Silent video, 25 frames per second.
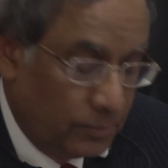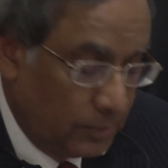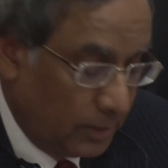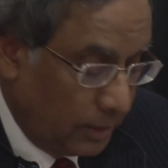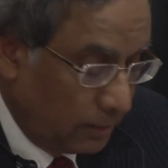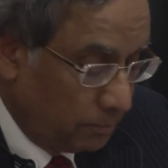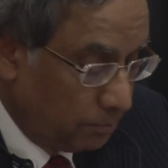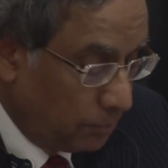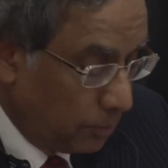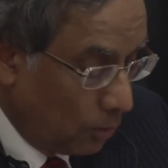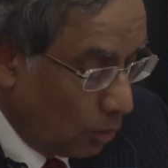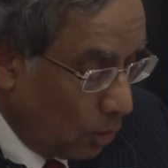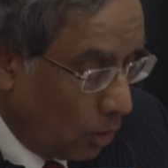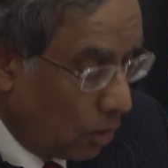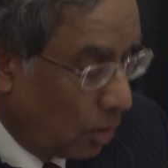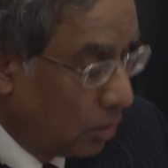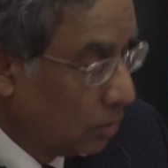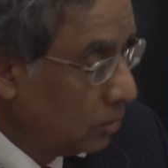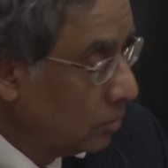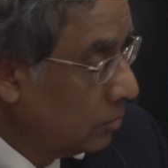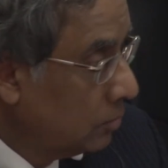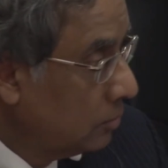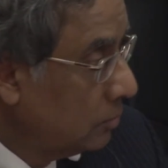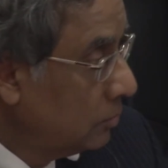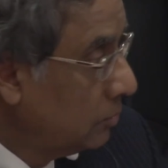that
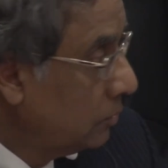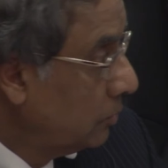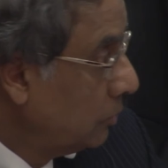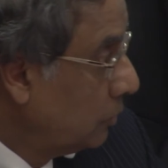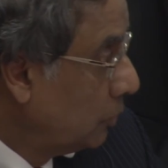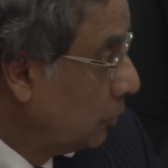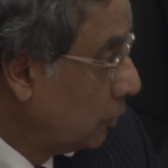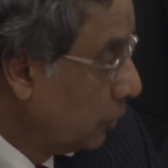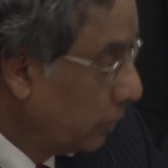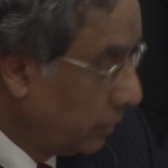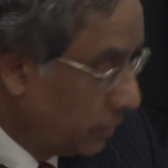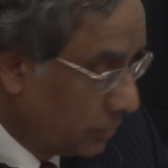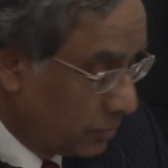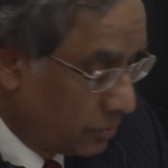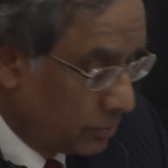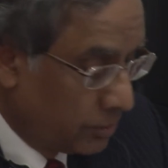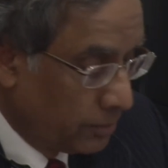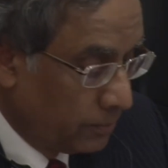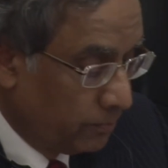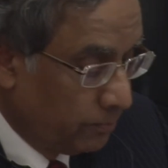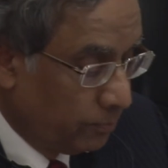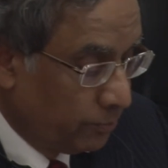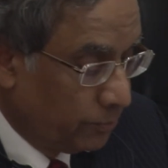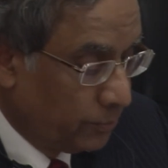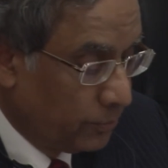belong to
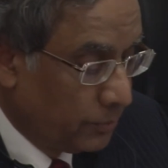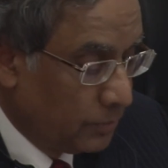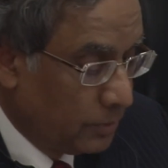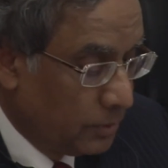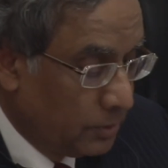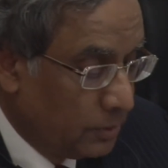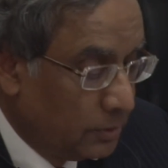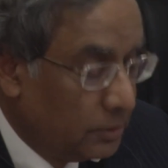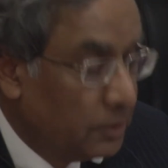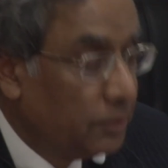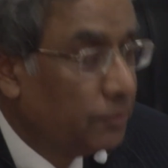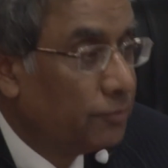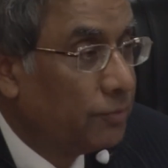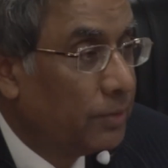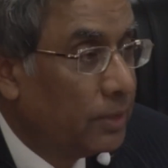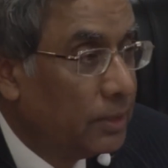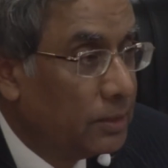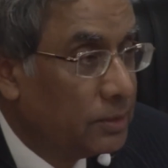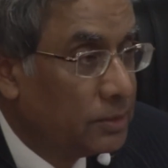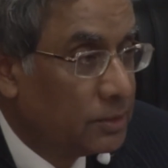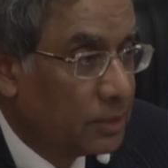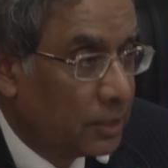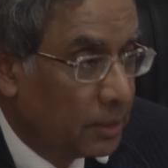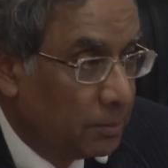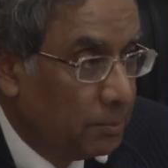its
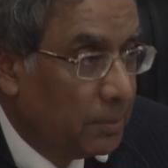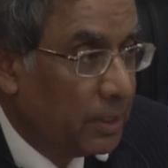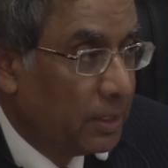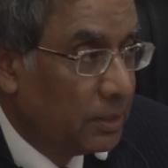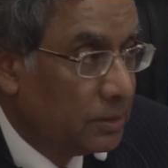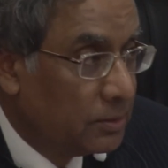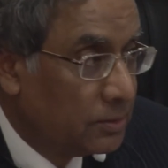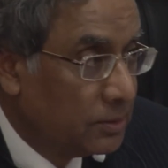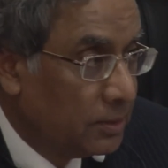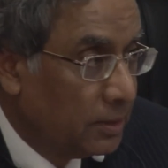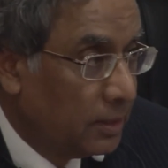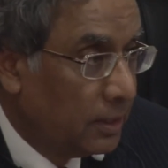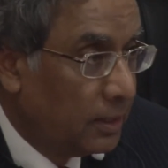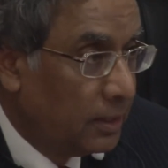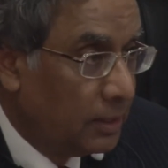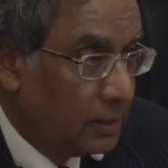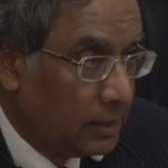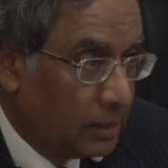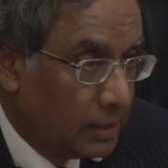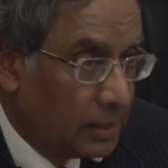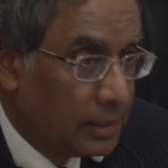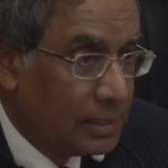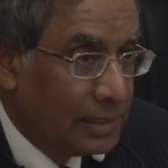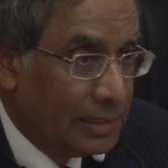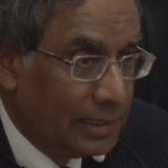different segments. And
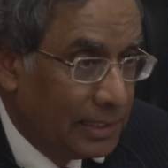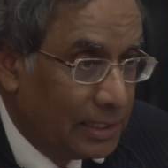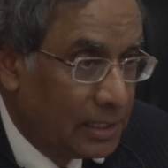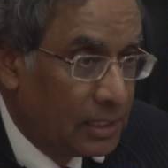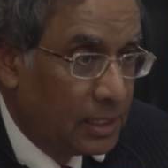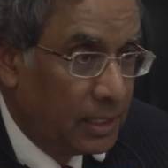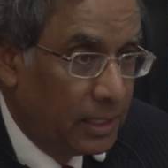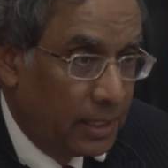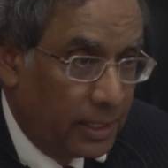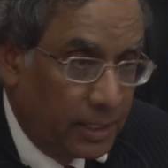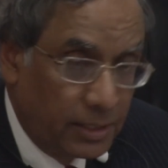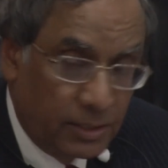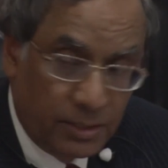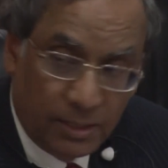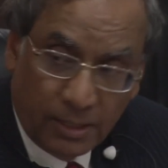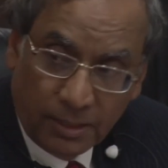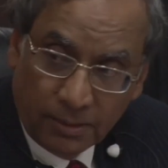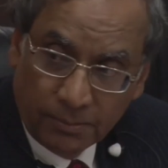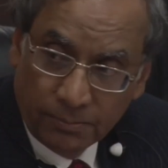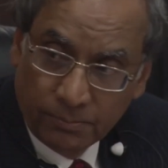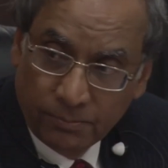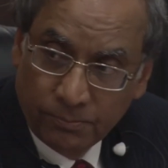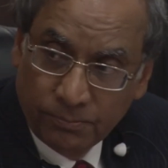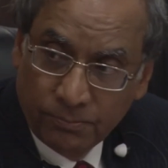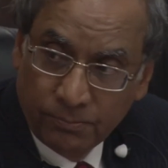a little later,